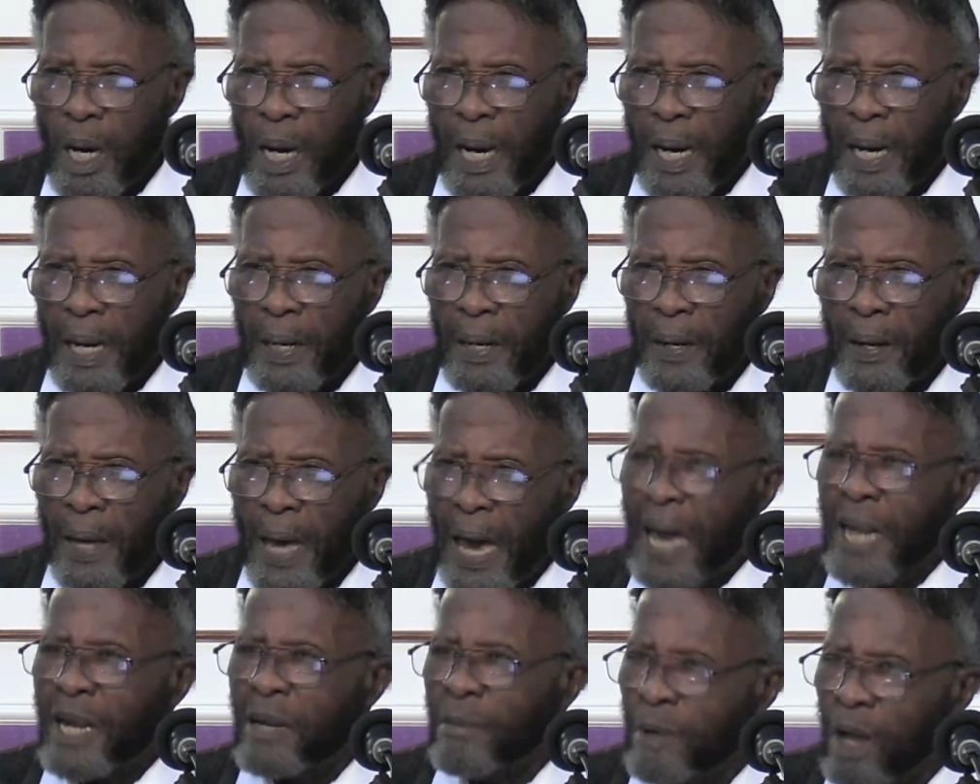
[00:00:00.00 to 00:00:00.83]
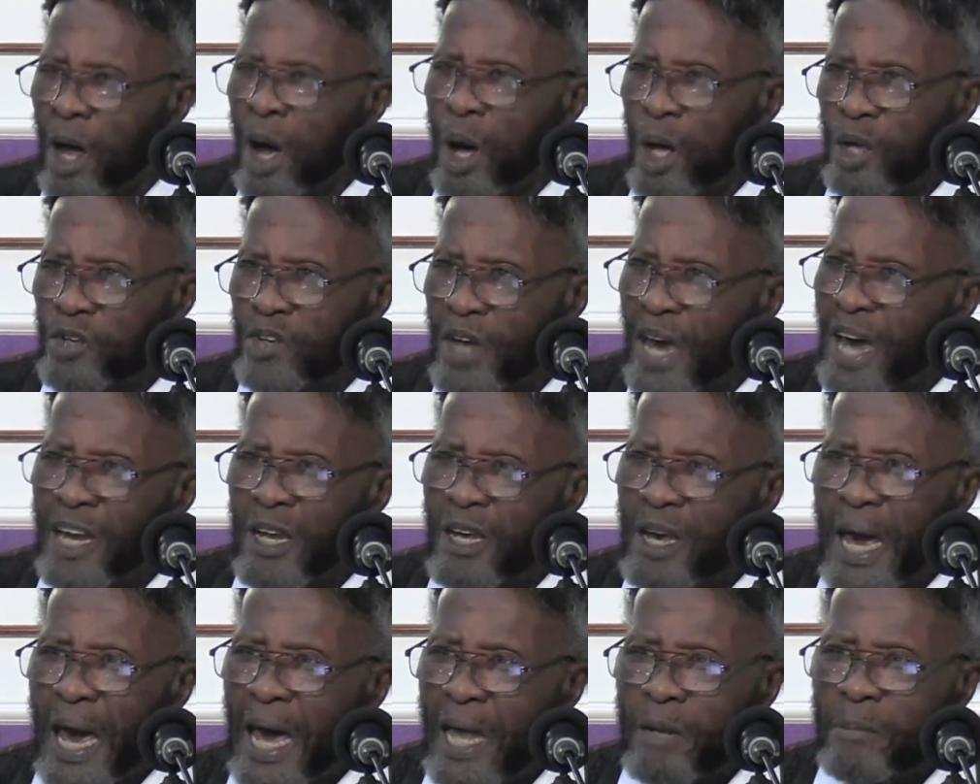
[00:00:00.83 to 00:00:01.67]
Uh, Adam lost,
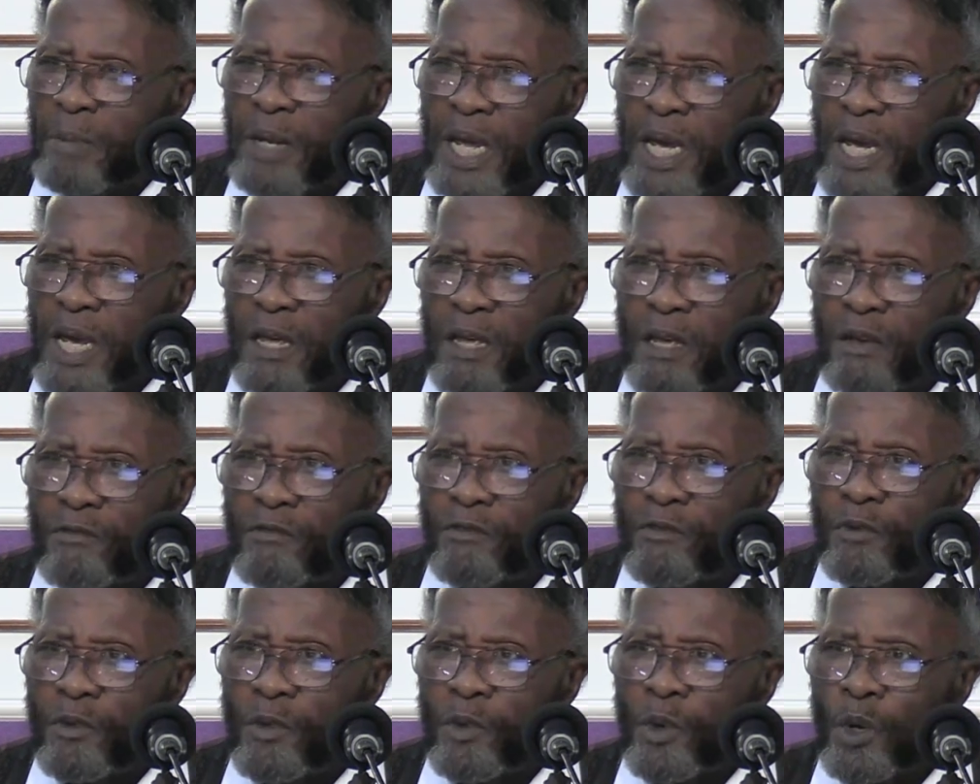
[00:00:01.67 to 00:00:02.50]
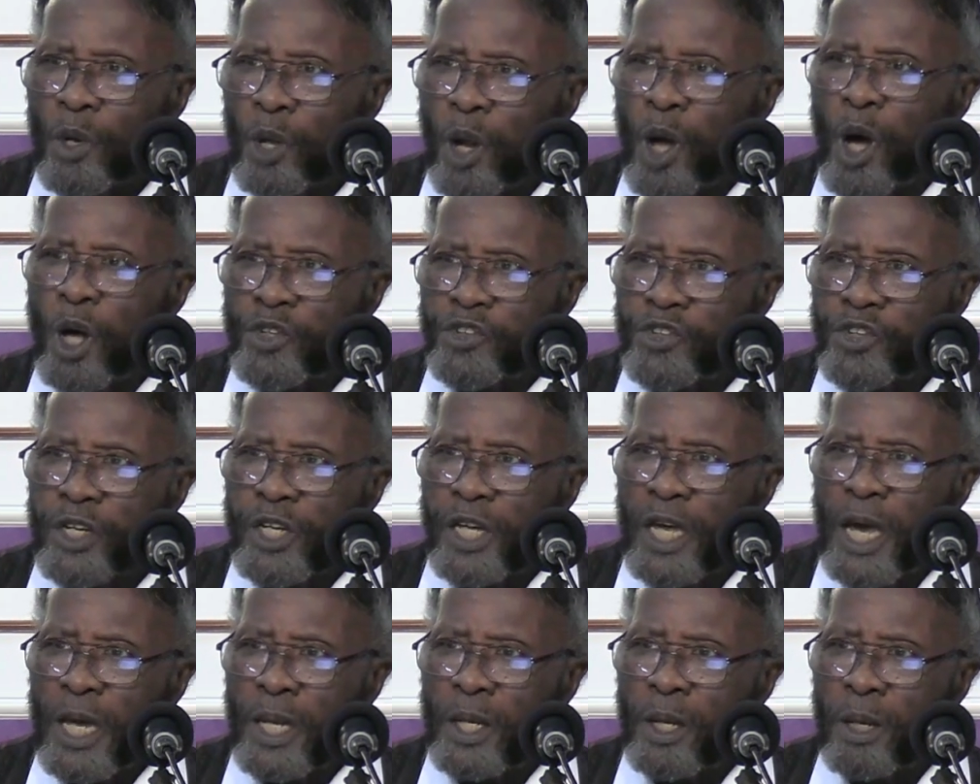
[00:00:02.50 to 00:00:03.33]
Adam, Adam and Eve
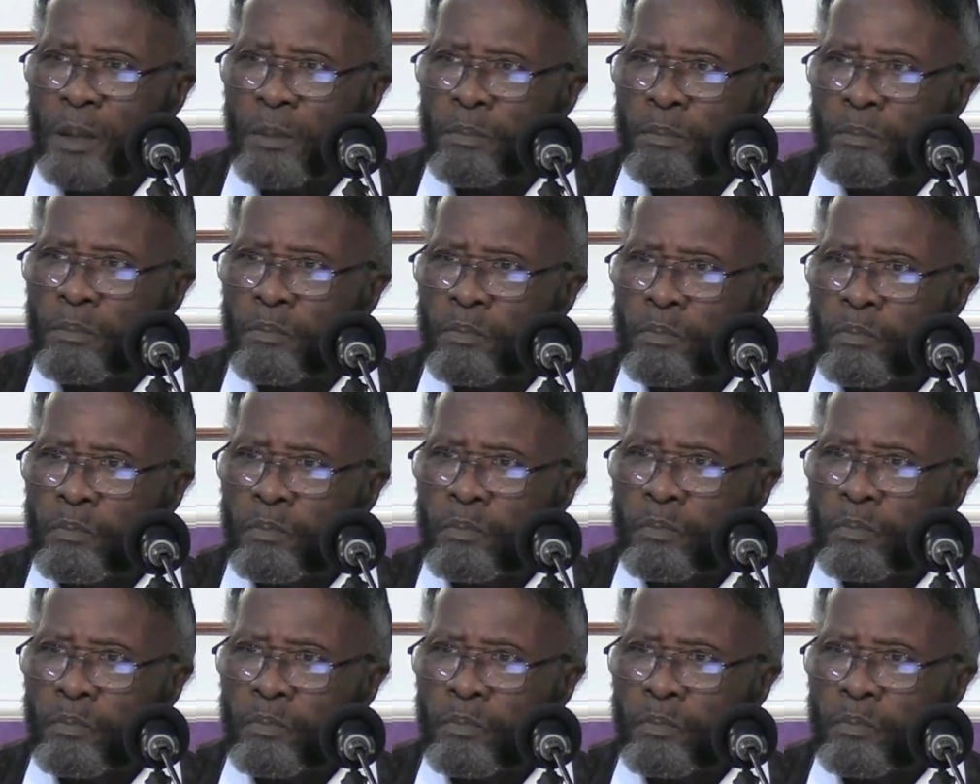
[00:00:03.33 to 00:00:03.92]
lost the kingdom.